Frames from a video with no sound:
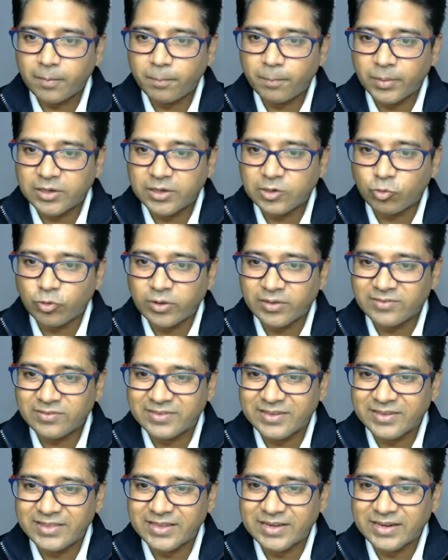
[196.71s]
But you can
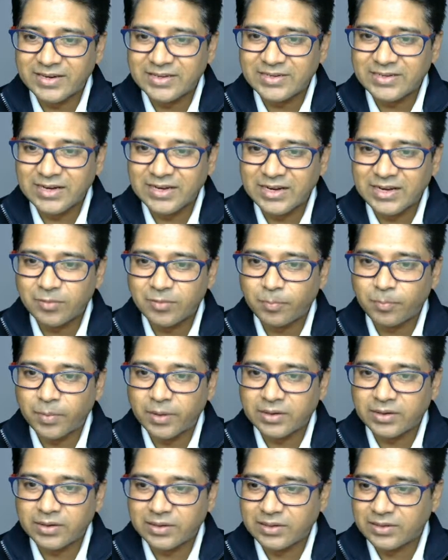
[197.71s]
see the content,
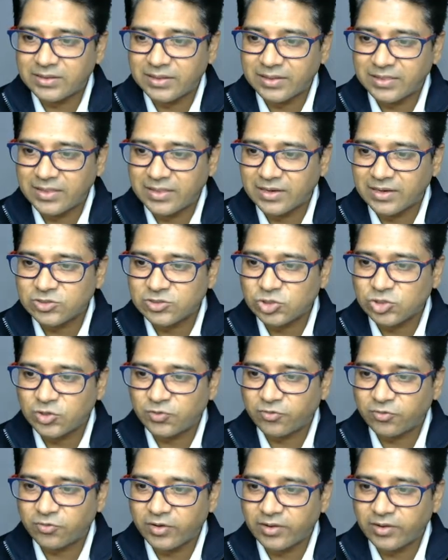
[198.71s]
but there is
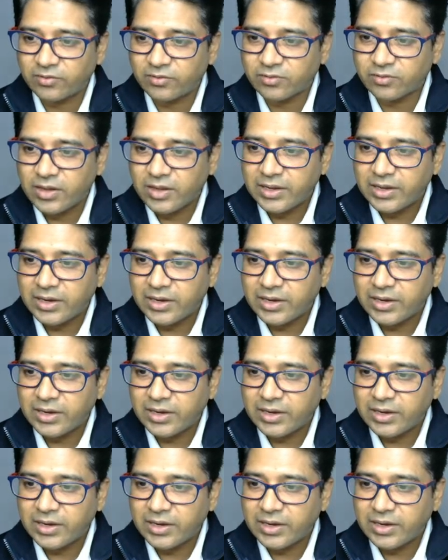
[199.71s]
difference.